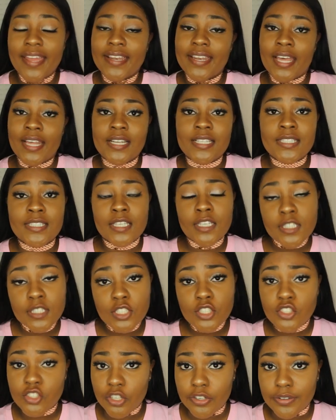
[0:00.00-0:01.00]
Now this
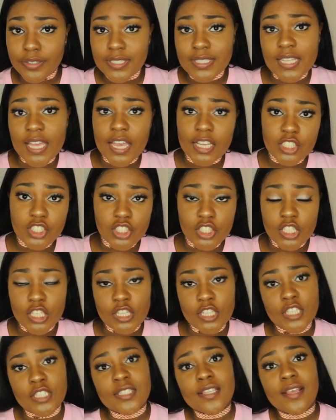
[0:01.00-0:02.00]
Yeezy shirt is actually
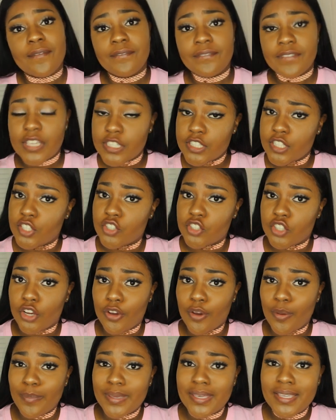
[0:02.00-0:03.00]
this Feezy
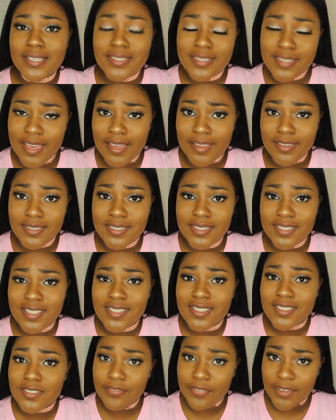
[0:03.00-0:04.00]
shirt because yes,
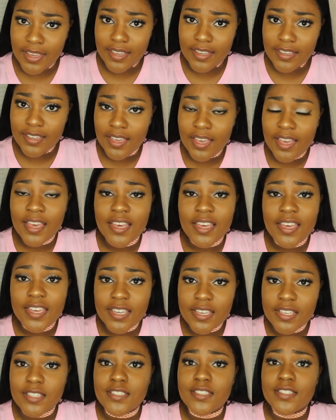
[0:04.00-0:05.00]
it's fake.
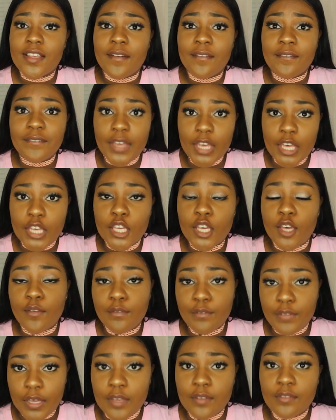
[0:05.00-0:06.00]
It is fake,
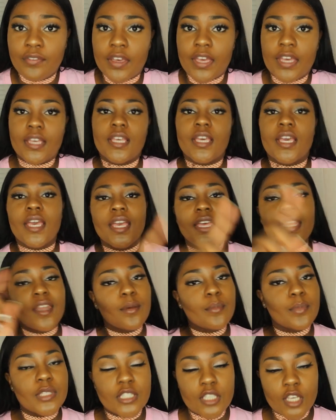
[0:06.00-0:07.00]
fake, fake. And
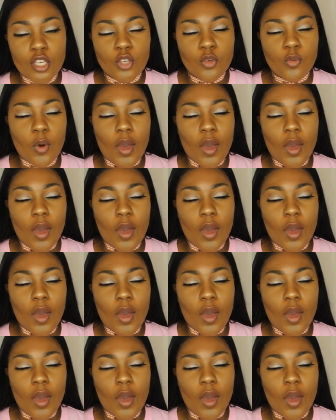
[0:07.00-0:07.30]
I'm gonna tell you